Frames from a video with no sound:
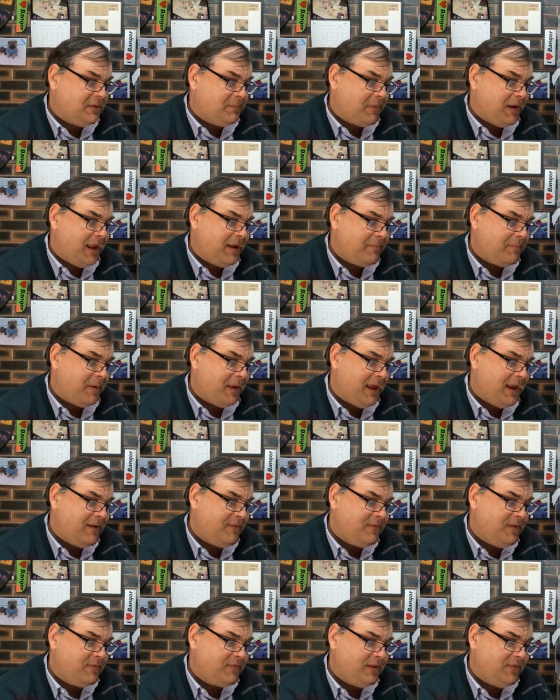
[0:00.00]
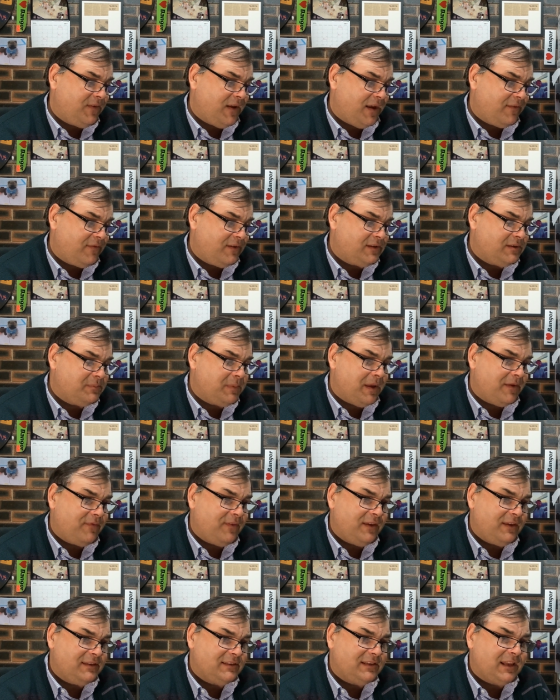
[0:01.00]
the blank pane, 50 fathoms,
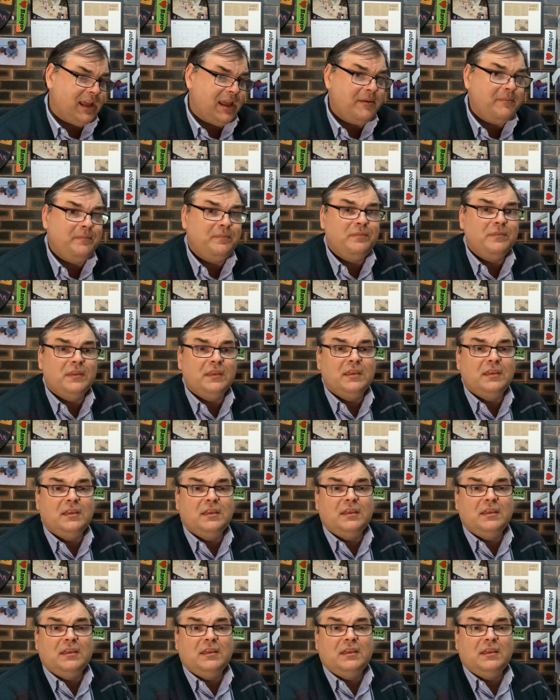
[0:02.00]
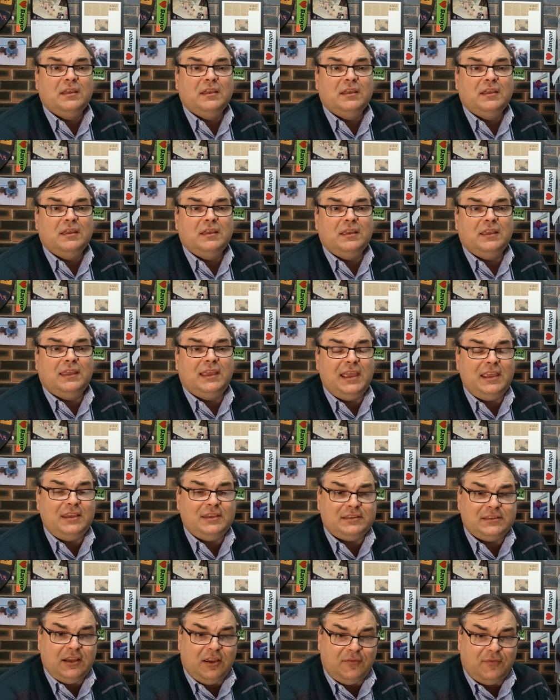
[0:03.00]
Bathy Escape. Get
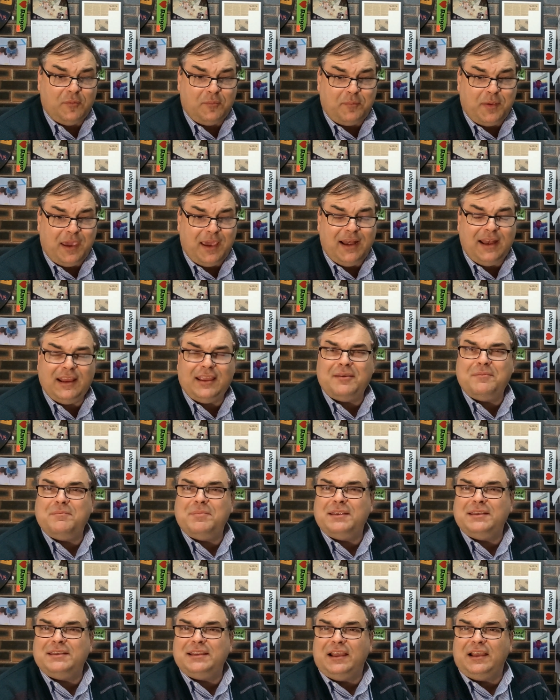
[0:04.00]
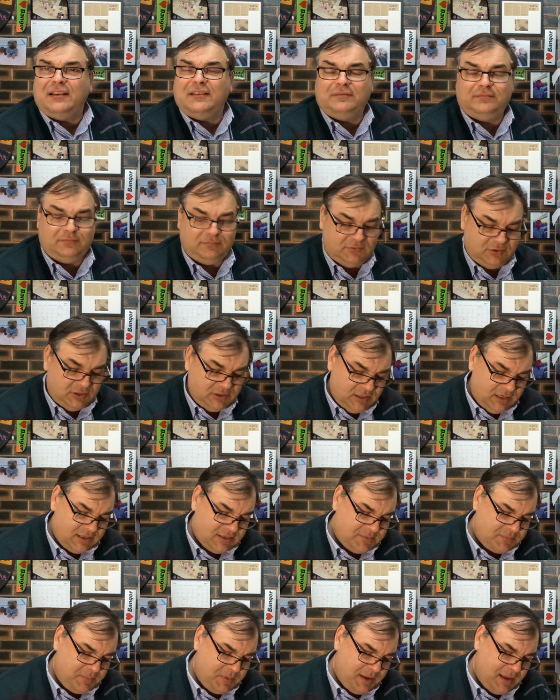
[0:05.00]
yourself a Patek and be done.
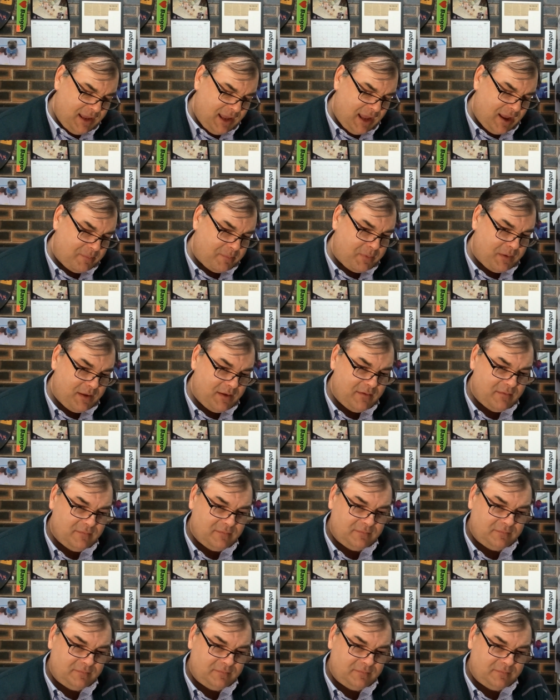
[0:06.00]
Just be happy.